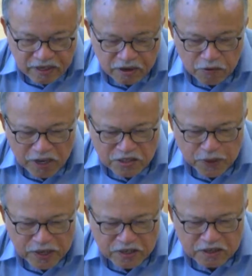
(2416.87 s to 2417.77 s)
what is
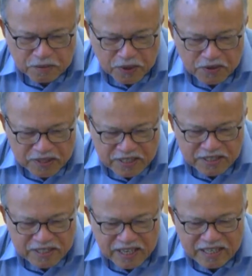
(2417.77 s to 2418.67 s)
special about this
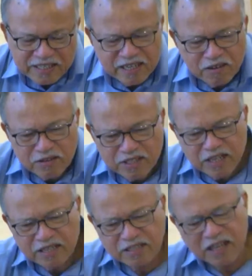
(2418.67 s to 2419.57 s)
is that it's not
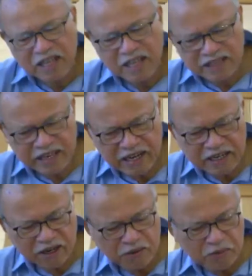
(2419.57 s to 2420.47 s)
just
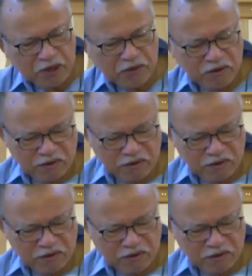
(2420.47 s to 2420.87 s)
telling about